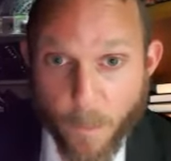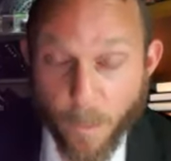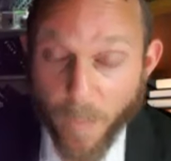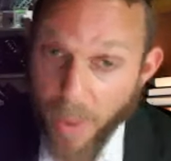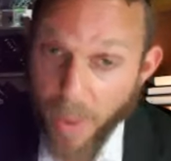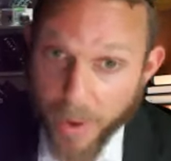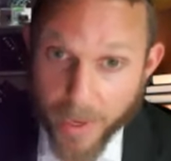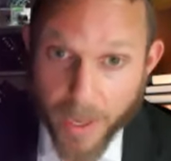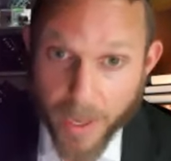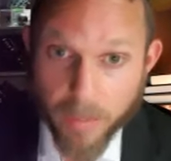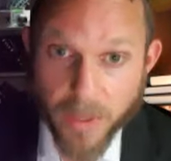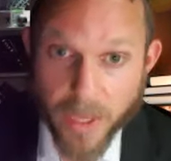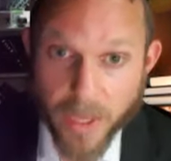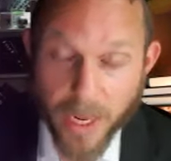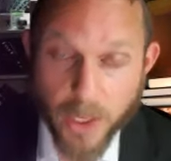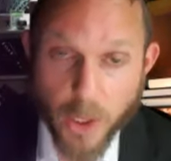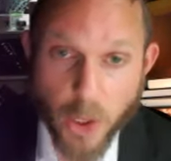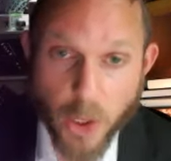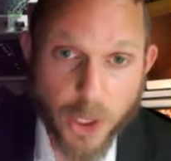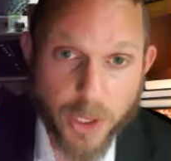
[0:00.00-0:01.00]
Then comes
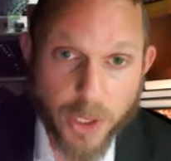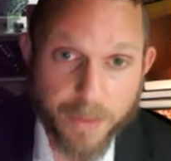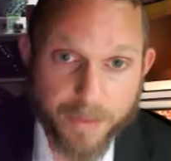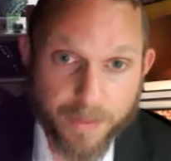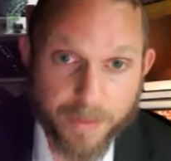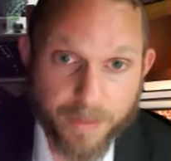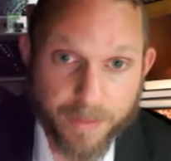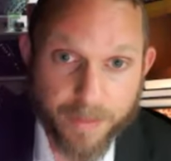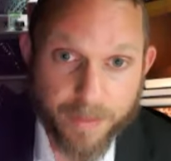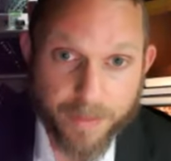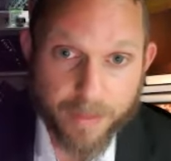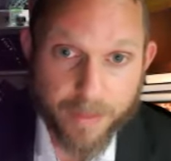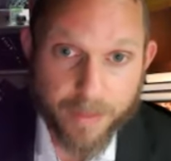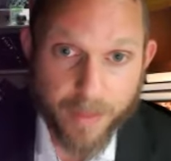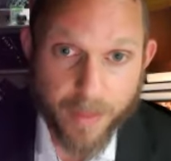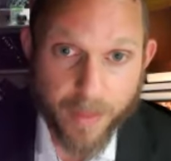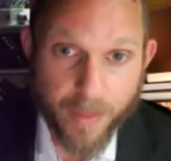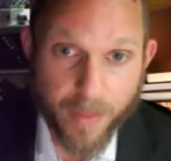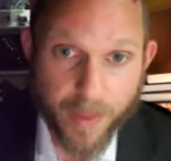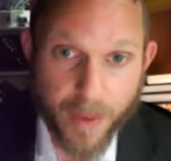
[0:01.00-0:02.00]
lunch,
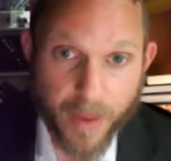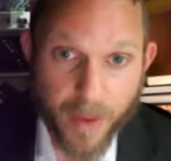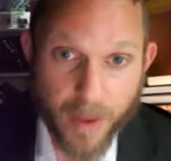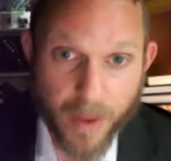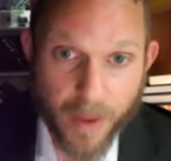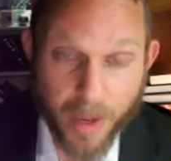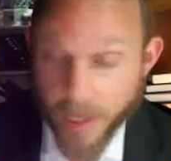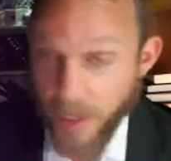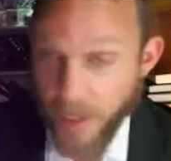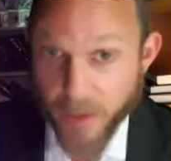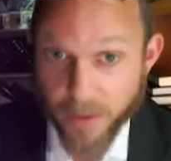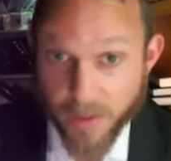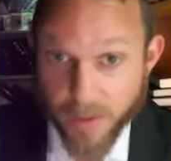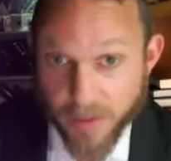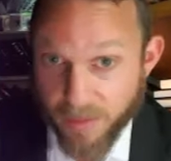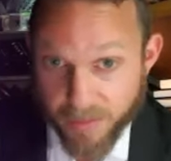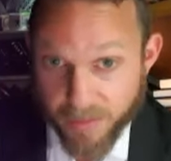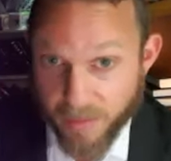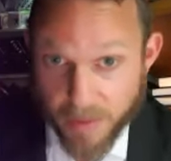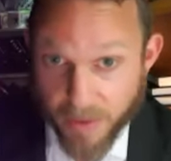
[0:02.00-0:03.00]
and
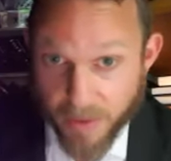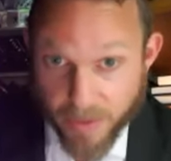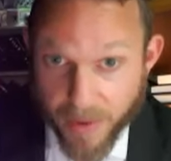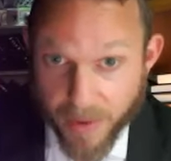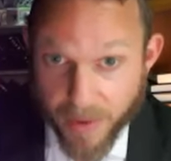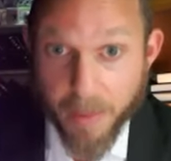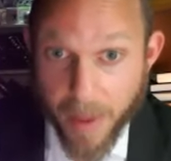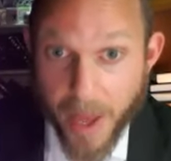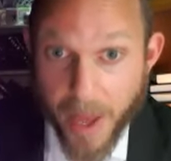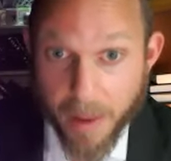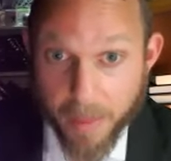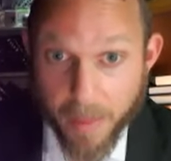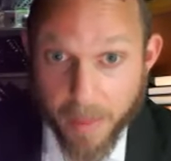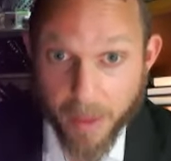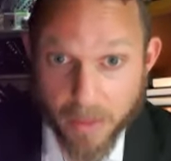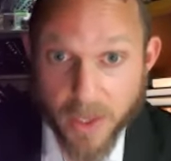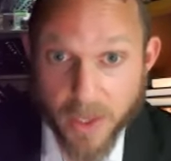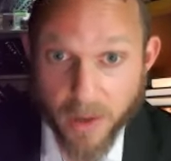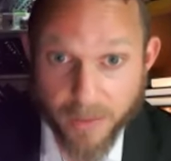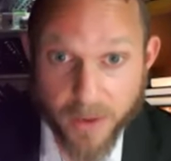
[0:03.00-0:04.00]
he's feeling bad about
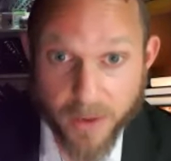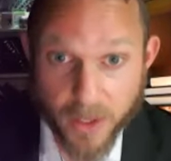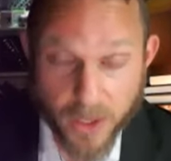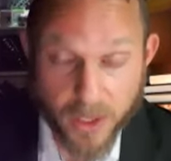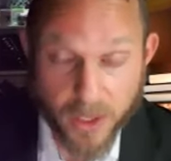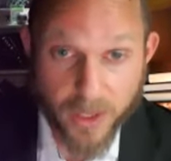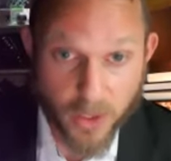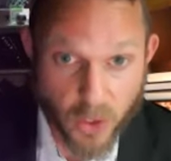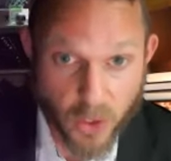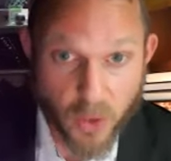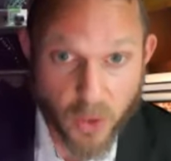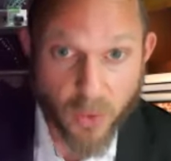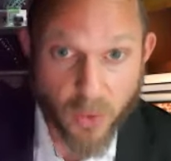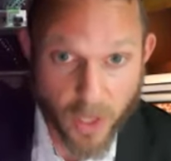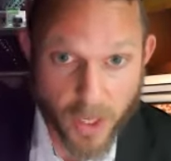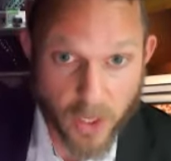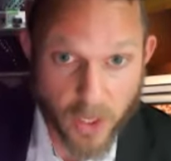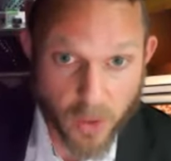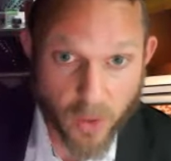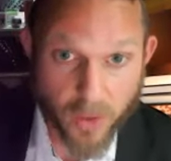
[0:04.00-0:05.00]
himself because of the suit that
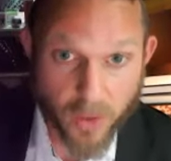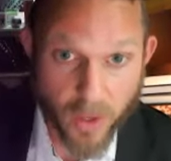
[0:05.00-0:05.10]
he saw in the